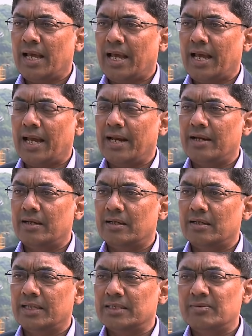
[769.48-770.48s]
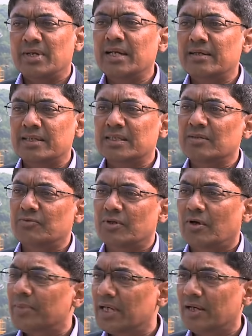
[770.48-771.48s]
And uh, that's a very interesting
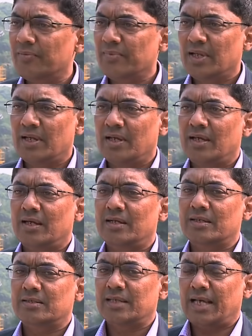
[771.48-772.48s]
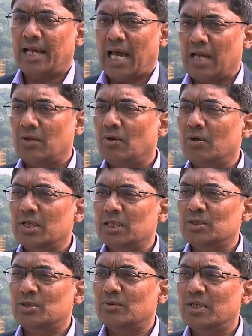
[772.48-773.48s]
phenomena. It is
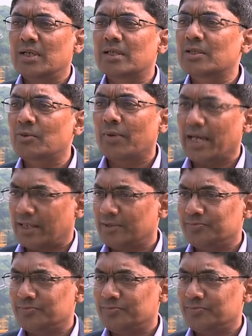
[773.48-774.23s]
analogous to an earthquake.